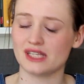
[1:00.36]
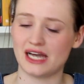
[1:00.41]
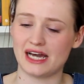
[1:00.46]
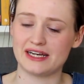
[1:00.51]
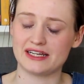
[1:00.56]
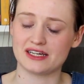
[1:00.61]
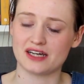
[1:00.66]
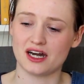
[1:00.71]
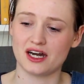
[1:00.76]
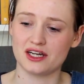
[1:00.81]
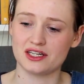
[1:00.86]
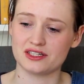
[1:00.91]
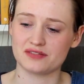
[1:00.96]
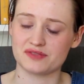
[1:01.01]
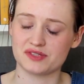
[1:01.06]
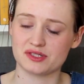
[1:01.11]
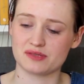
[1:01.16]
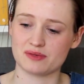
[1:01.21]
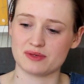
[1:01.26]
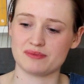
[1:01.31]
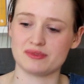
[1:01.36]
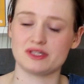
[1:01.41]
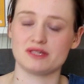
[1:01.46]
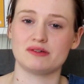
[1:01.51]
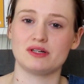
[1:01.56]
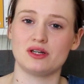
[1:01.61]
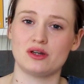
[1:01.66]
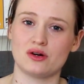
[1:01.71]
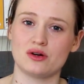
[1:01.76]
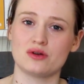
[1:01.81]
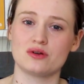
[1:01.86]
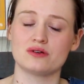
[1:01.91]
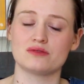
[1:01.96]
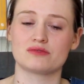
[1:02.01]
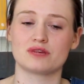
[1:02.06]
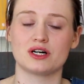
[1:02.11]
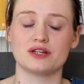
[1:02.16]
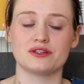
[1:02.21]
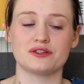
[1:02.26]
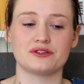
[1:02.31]
it kind of sweeps you along
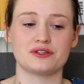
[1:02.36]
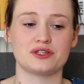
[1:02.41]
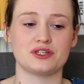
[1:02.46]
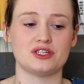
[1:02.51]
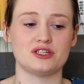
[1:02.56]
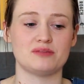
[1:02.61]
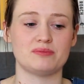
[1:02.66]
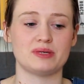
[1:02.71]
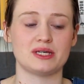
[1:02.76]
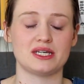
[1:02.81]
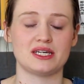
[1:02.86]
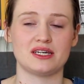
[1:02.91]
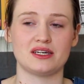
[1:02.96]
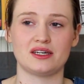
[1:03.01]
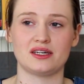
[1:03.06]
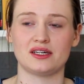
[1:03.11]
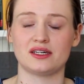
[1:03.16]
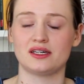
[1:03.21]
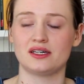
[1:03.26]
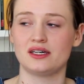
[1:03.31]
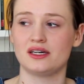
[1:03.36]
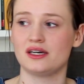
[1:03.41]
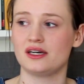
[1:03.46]
rather than you being